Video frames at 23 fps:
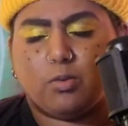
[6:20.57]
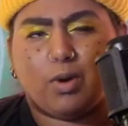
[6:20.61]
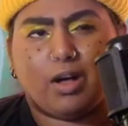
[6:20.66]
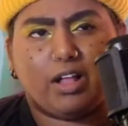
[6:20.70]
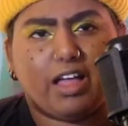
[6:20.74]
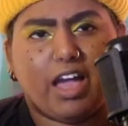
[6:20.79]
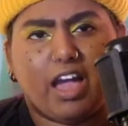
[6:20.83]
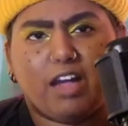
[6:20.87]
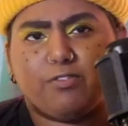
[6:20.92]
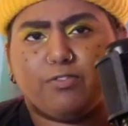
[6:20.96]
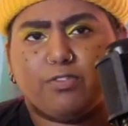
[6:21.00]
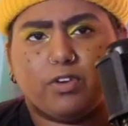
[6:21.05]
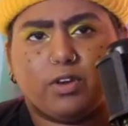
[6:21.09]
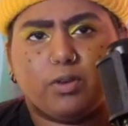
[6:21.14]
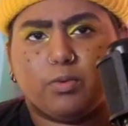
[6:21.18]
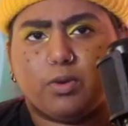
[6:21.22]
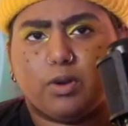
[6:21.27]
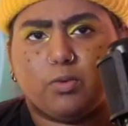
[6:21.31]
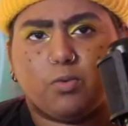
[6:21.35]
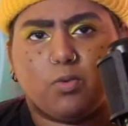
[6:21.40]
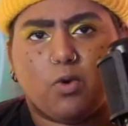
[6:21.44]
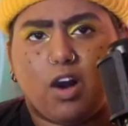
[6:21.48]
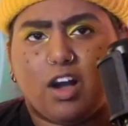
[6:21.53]
While
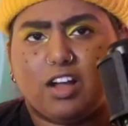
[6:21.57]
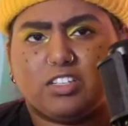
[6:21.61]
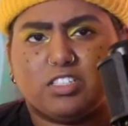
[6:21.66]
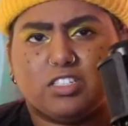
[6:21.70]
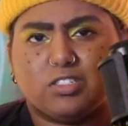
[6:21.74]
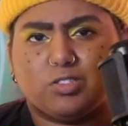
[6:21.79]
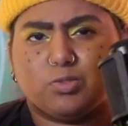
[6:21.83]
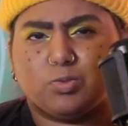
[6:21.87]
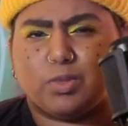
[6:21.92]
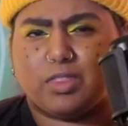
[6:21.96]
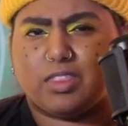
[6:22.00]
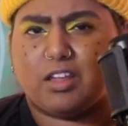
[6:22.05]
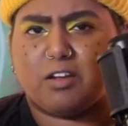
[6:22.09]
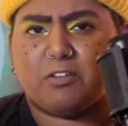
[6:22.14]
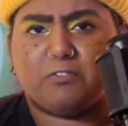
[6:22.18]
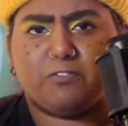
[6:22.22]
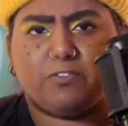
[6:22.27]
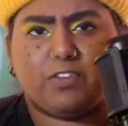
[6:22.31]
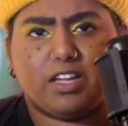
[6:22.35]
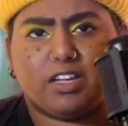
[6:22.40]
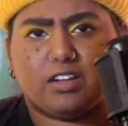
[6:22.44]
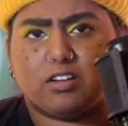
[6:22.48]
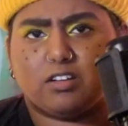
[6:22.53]
everyone watches with their
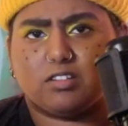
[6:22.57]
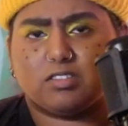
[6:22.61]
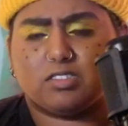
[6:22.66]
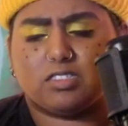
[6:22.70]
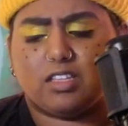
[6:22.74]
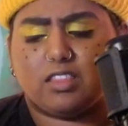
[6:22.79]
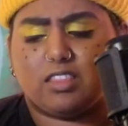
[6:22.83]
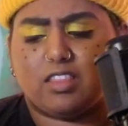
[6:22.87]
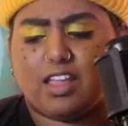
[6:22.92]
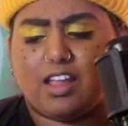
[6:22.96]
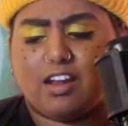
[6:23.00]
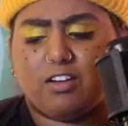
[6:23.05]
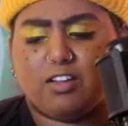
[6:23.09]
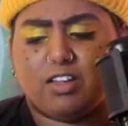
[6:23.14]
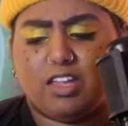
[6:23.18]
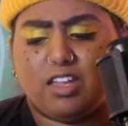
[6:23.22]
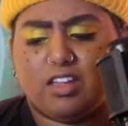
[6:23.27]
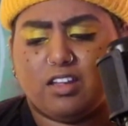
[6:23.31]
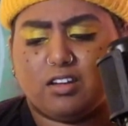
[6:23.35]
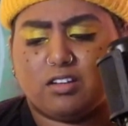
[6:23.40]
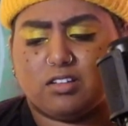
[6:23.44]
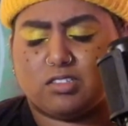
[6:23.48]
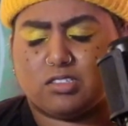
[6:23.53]
fingers in their
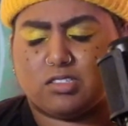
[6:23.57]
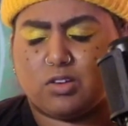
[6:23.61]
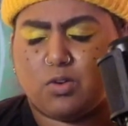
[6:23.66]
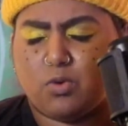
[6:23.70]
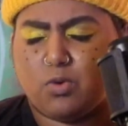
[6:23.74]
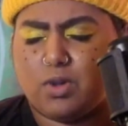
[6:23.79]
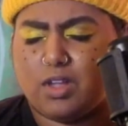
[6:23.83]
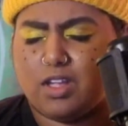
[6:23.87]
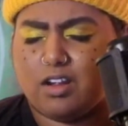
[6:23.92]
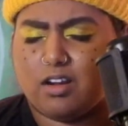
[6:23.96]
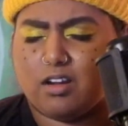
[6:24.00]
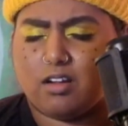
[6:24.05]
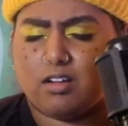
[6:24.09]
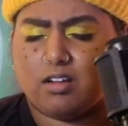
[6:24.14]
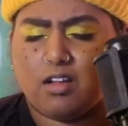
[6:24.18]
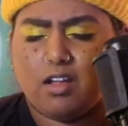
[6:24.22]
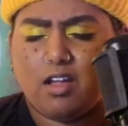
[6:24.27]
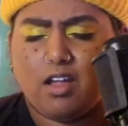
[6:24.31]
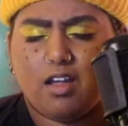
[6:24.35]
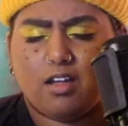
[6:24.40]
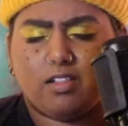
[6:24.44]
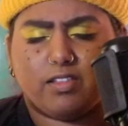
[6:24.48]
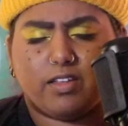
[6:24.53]
ears, queer,
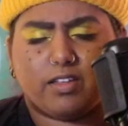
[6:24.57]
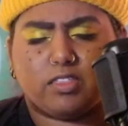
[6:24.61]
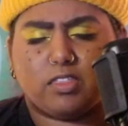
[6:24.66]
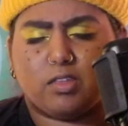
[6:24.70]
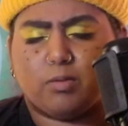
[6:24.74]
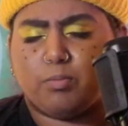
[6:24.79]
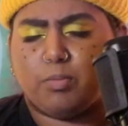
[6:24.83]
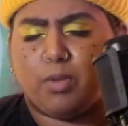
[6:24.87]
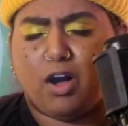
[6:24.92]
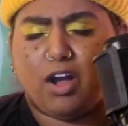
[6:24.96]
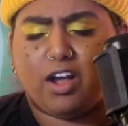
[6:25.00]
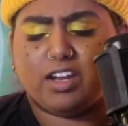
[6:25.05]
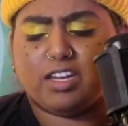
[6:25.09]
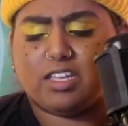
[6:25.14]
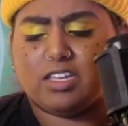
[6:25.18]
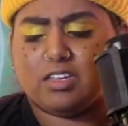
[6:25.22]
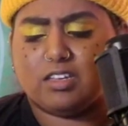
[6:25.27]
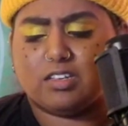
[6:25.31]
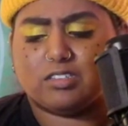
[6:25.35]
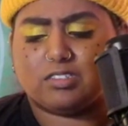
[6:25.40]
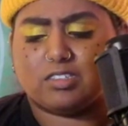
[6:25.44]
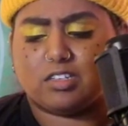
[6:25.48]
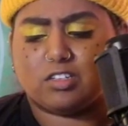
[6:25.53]
like the
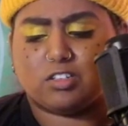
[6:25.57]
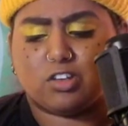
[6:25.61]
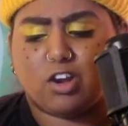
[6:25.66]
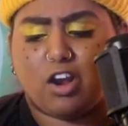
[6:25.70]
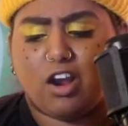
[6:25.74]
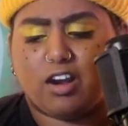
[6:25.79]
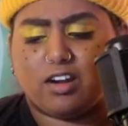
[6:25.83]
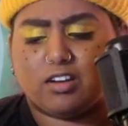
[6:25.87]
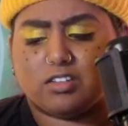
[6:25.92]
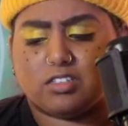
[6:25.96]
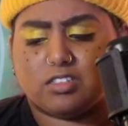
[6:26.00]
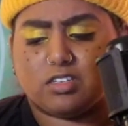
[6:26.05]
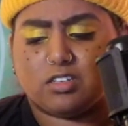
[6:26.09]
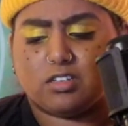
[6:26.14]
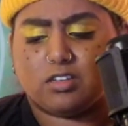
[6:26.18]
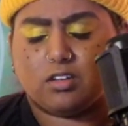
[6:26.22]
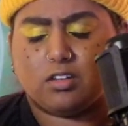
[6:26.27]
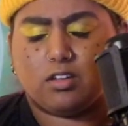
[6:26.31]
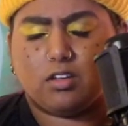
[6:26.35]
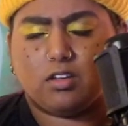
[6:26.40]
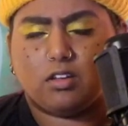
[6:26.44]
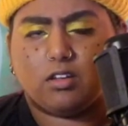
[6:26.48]
body is a chart.